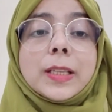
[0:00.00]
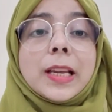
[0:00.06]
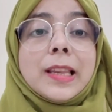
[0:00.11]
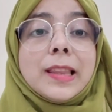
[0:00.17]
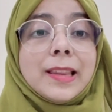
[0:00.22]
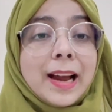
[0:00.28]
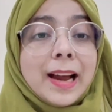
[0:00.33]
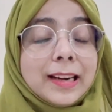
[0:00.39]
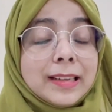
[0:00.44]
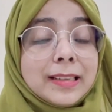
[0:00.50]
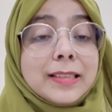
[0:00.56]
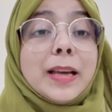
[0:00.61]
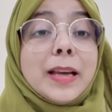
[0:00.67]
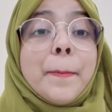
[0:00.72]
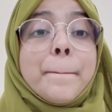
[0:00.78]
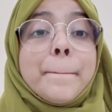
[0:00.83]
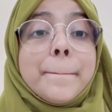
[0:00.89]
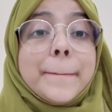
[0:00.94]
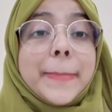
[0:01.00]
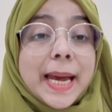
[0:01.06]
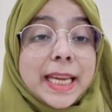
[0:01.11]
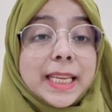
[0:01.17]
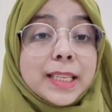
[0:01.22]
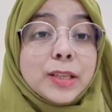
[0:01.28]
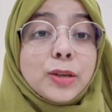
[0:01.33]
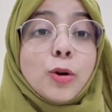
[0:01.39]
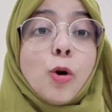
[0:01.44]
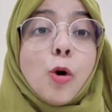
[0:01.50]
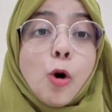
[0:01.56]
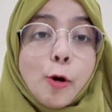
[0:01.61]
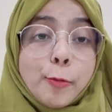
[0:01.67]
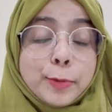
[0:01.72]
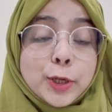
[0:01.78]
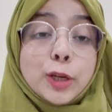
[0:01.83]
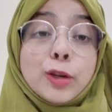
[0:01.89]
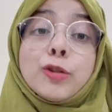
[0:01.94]
then that is the best
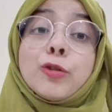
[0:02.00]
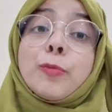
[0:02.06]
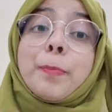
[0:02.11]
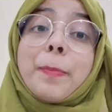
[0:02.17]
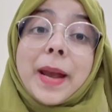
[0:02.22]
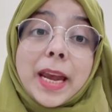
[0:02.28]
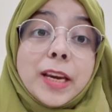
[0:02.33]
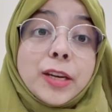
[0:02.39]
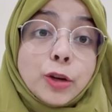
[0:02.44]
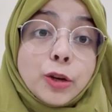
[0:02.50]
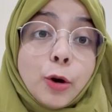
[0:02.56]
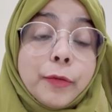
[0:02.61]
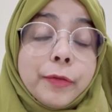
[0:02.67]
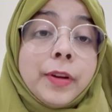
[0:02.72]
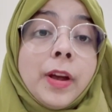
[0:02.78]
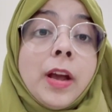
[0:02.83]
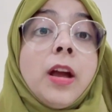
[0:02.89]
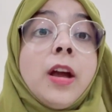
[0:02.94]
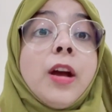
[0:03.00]
option to pay it off